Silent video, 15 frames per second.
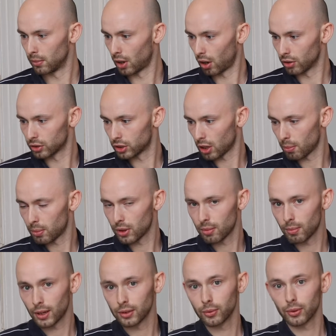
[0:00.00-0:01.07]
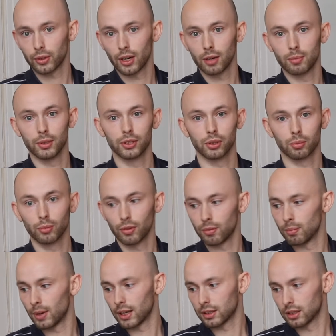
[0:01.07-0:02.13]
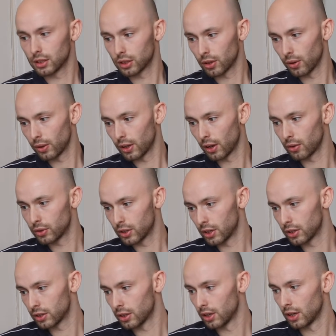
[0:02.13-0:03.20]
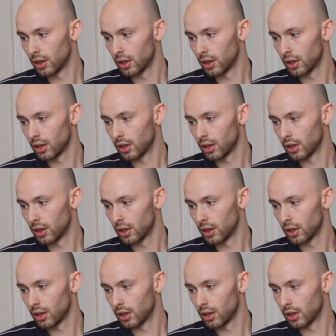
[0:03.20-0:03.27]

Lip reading: On top of the manual therapy, just moving back to scoliosis,